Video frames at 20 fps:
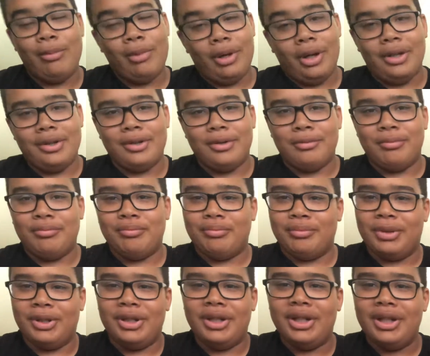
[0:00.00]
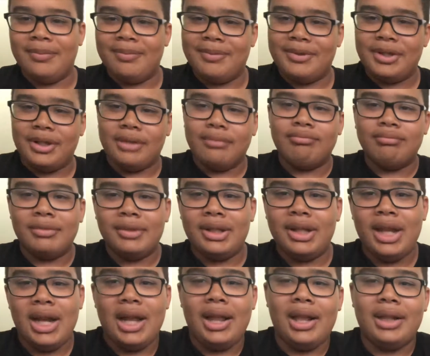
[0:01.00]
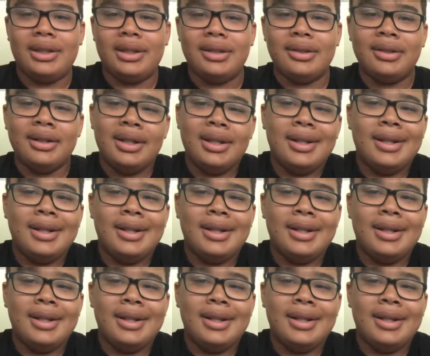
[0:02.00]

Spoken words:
but also pretty good. So yeah, I liked it.